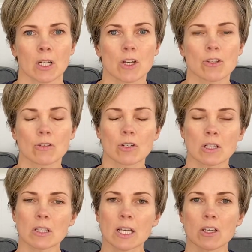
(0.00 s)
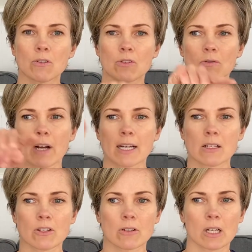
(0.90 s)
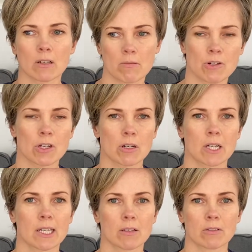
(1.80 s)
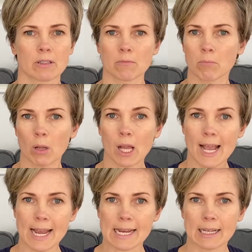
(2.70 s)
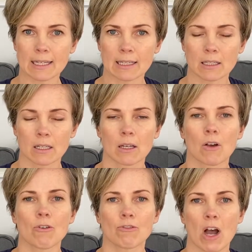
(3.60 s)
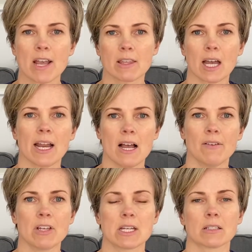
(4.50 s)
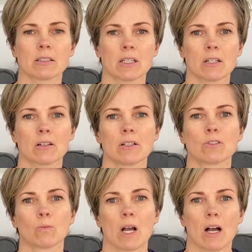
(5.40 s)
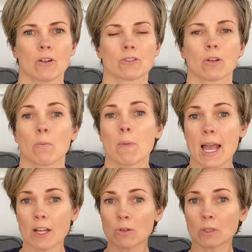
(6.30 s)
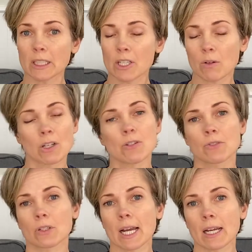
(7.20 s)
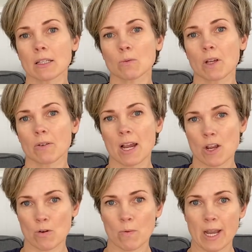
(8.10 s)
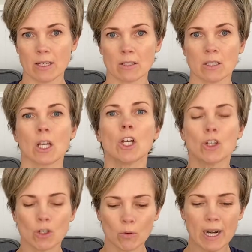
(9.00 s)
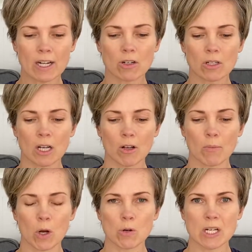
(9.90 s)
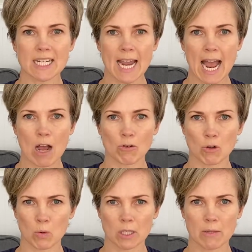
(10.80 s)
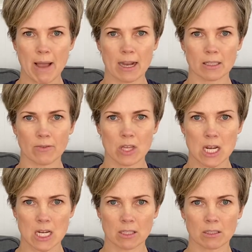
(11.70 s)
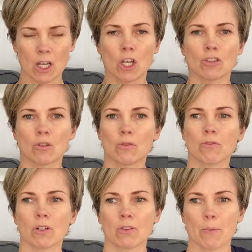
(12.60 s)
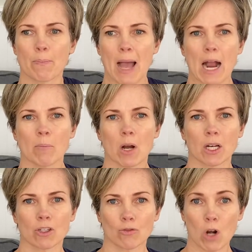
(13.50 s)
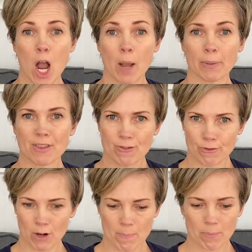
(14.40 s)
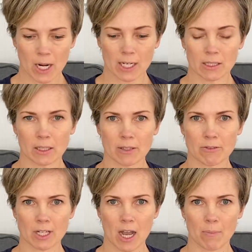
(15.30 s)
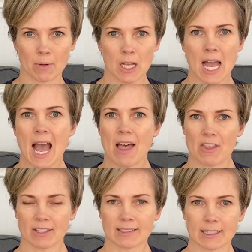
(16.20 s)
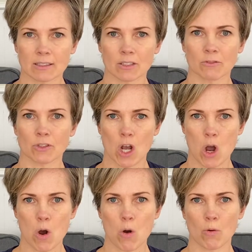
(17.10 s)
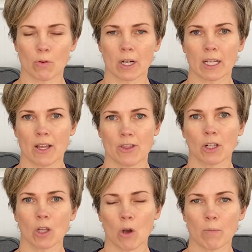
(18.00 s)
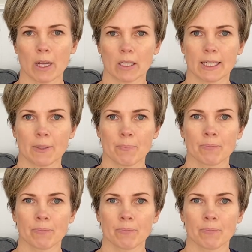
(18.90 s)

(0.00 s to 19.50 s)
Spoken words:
So just like you directed your tailbone to your heels in plank, find that heaviness here as well. So manually, you can use your hands while they're at your waist, direct your tailbone down towards the backs of the knees. So you feel the back body drop and the front body lift up, and this sense of tone at the low belly.